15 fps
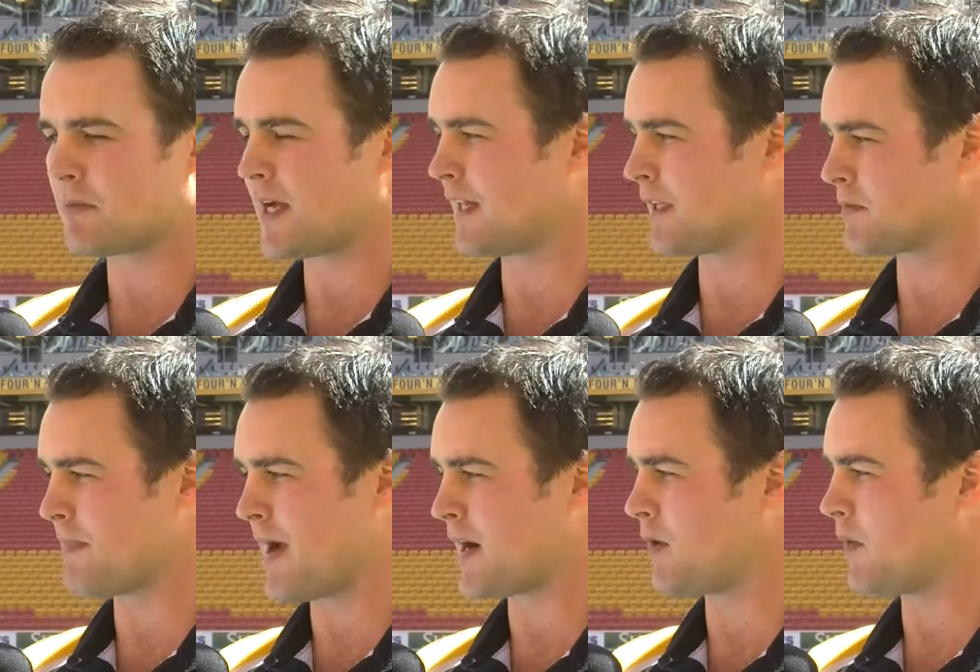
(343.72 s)
Dallas
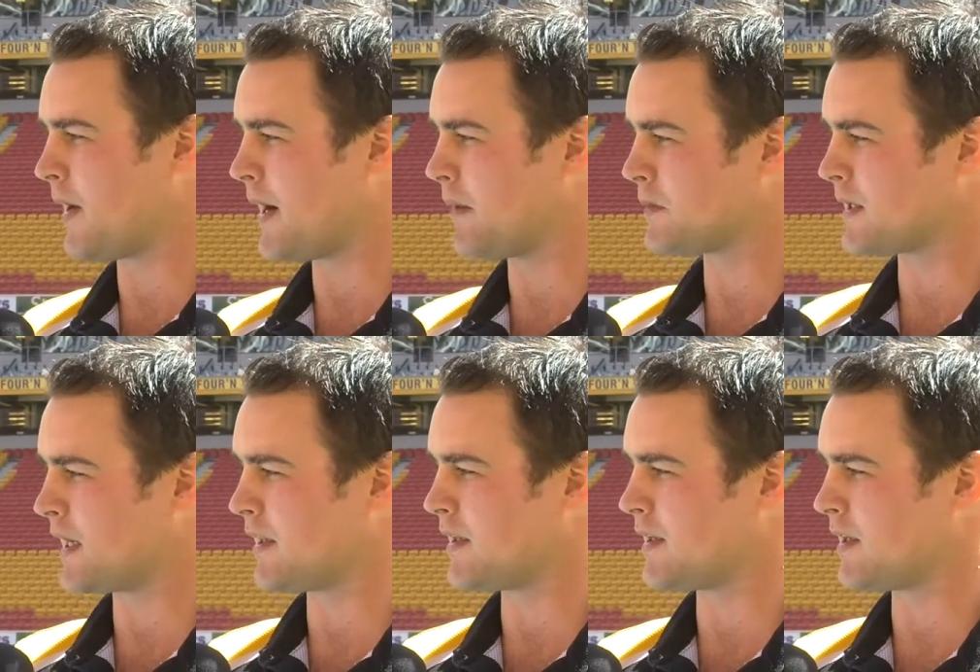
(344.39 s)
McIlwain was
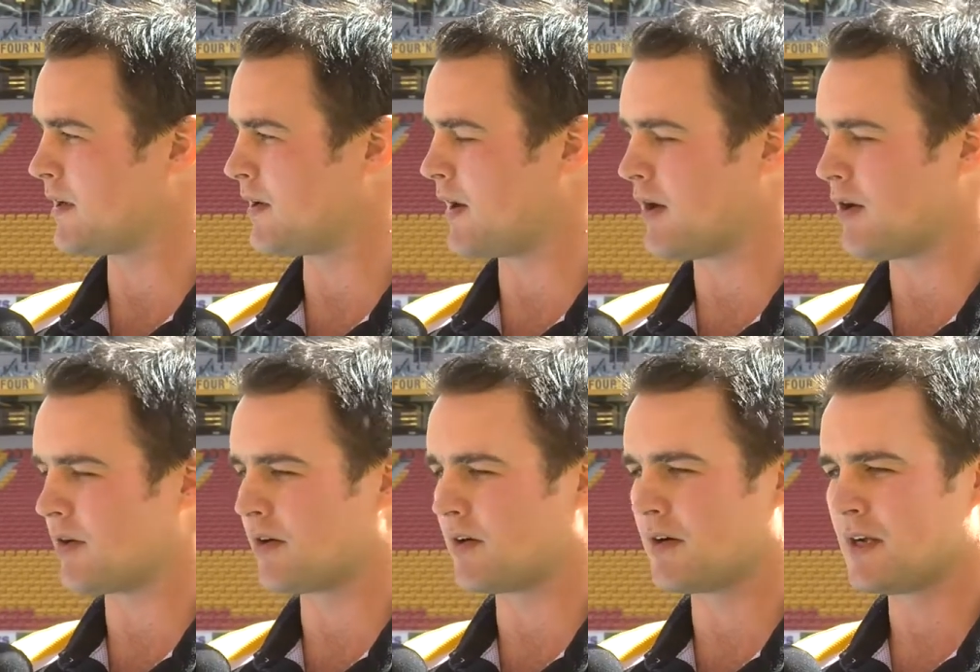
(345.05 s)
only a year
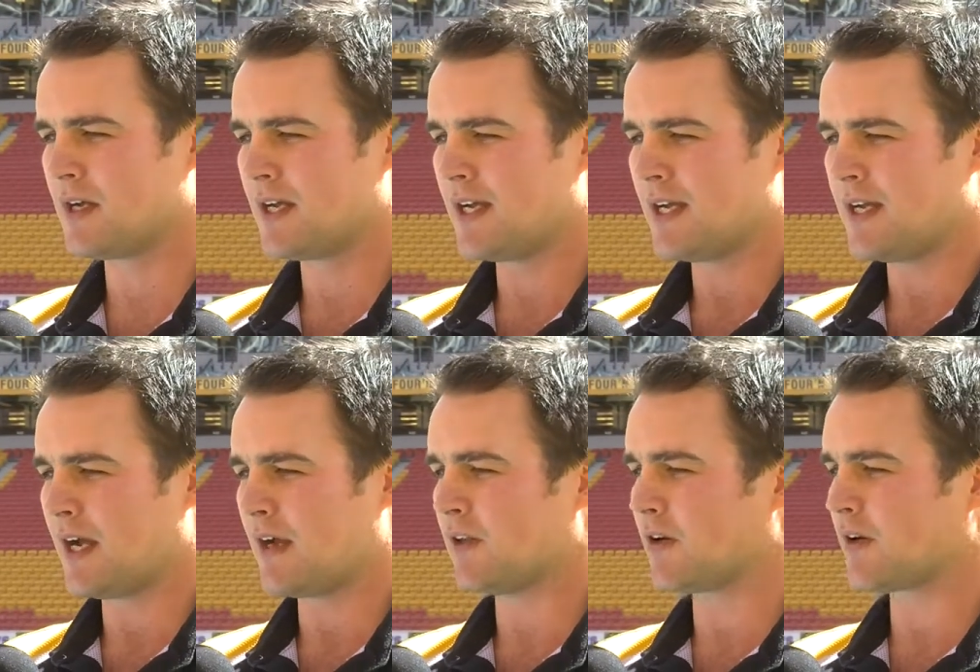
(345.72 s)
older, and you
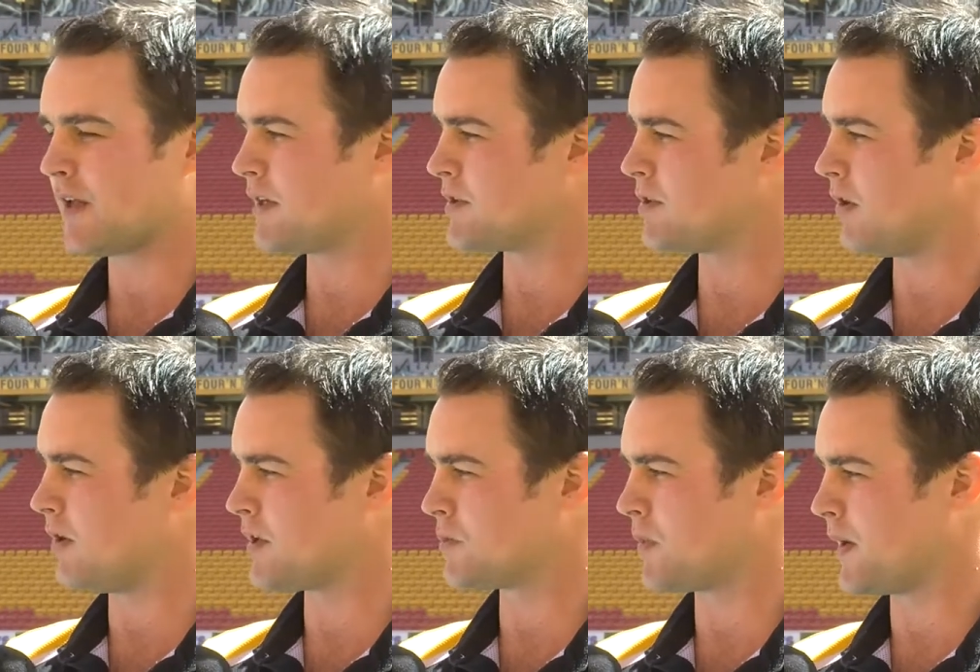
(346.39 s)
know, a lot of those
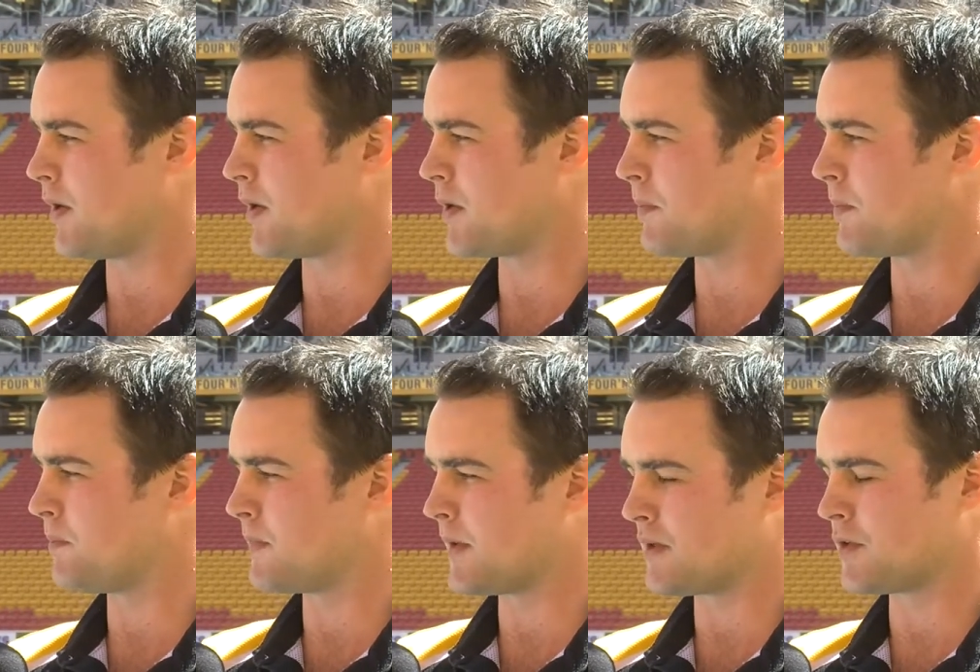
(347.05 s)
guys went on to
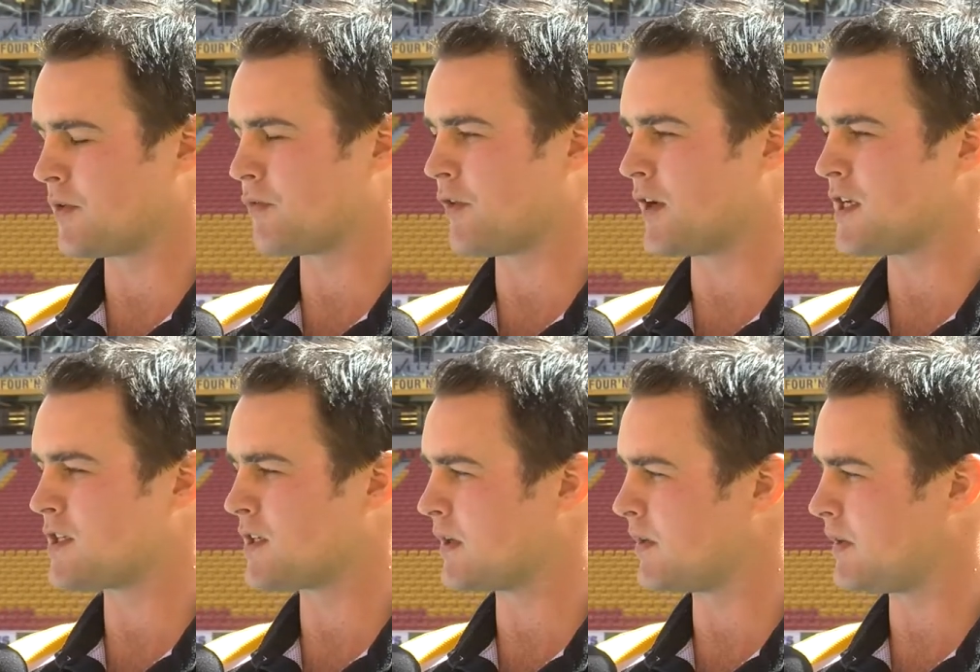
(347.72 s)
to
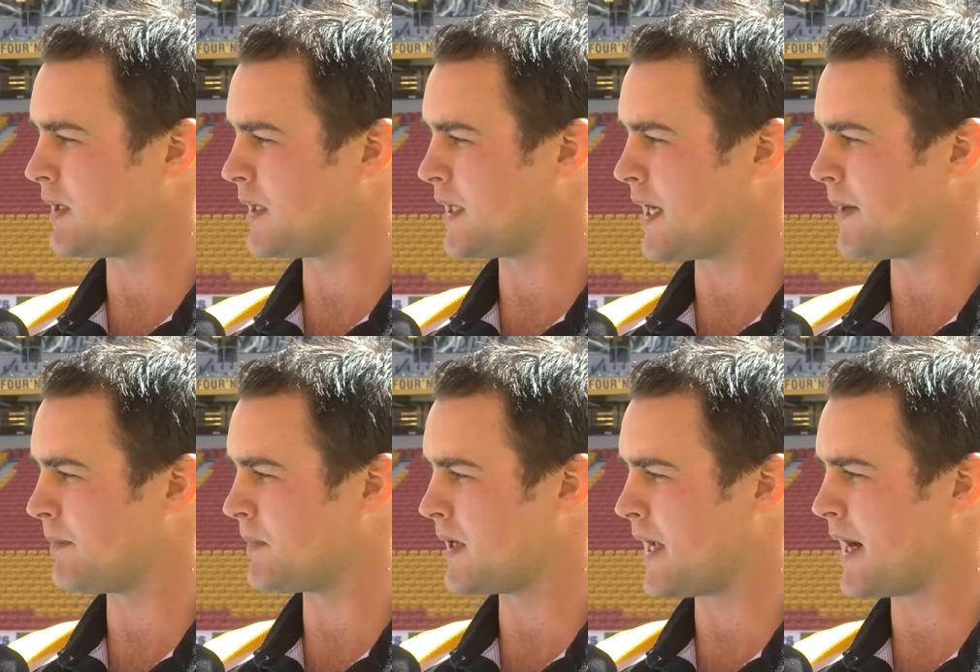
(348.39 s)
feature in
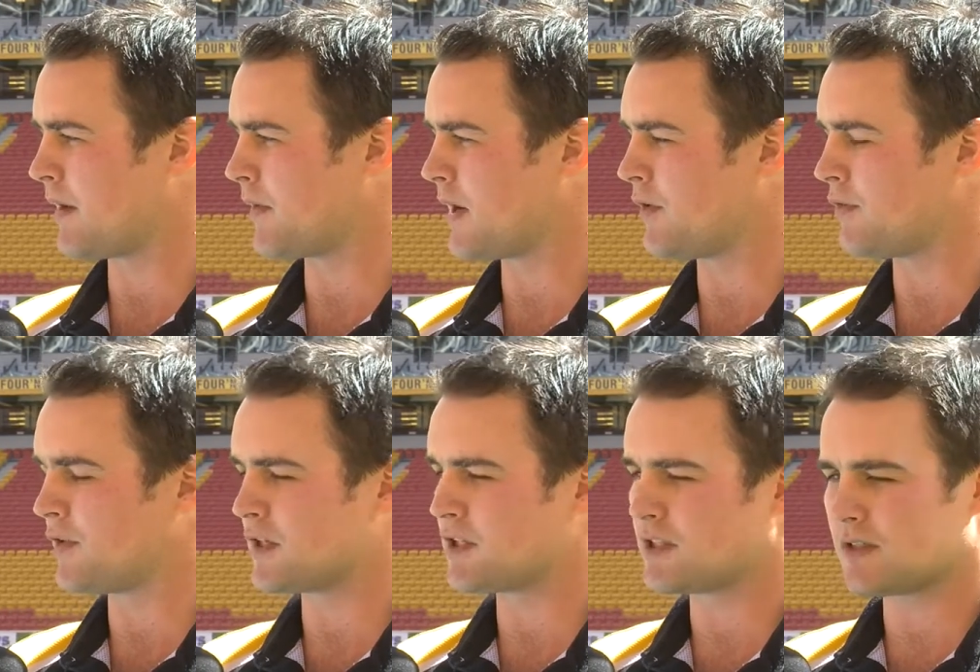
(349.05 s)
um, NRL
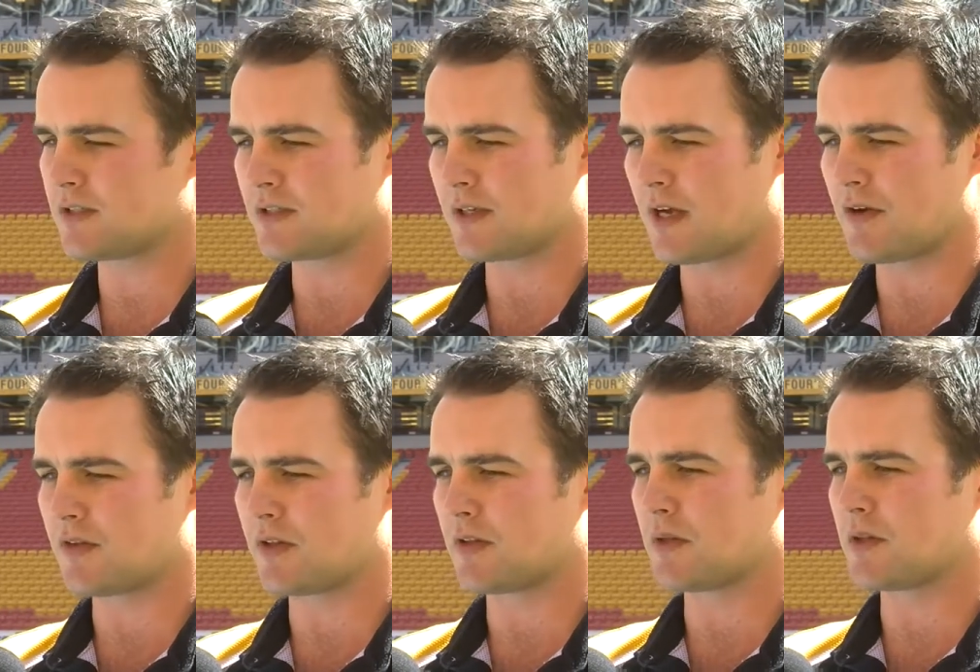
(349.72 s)
fixtures
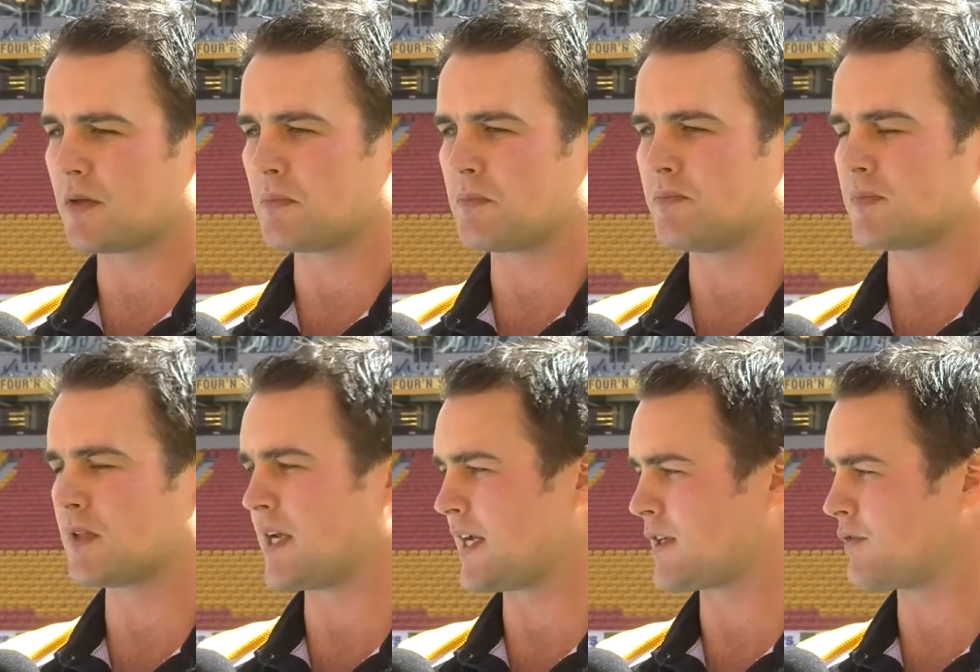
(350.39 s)
over the, the,
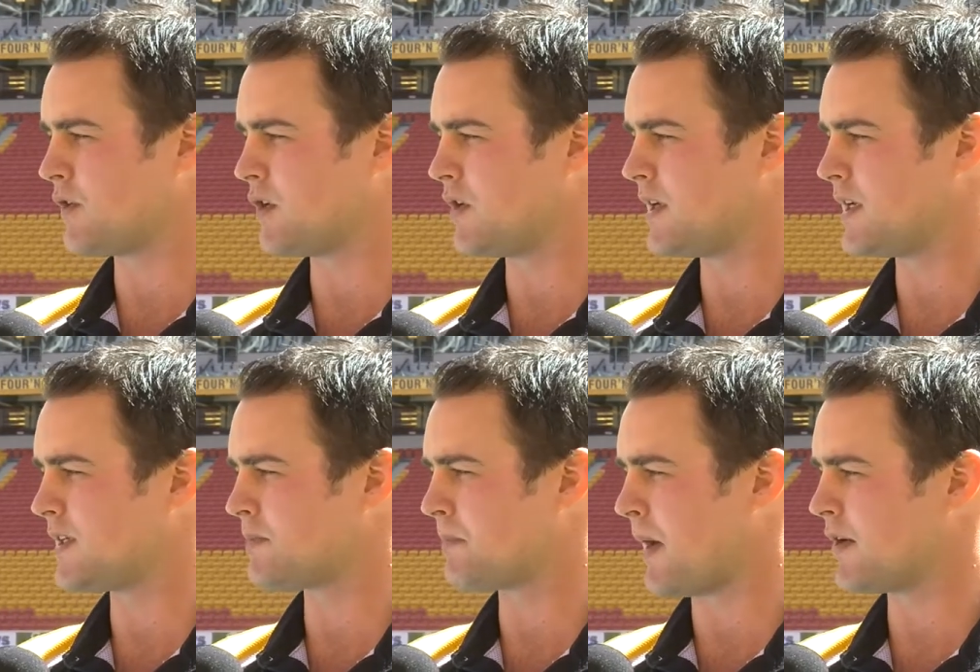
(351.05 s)
the, next few
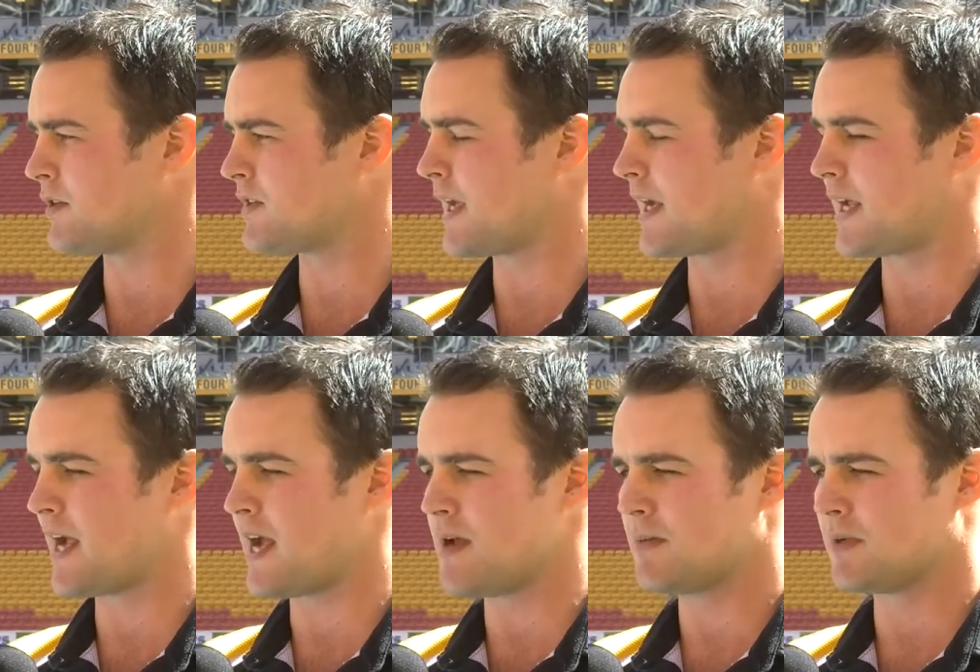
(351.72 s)
years post that
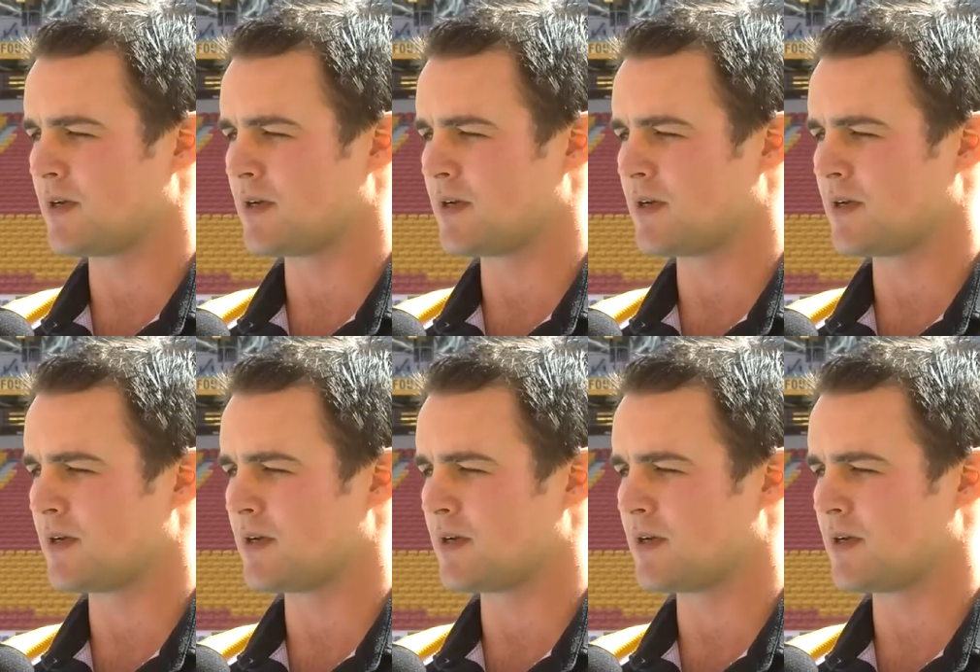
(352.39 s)
game.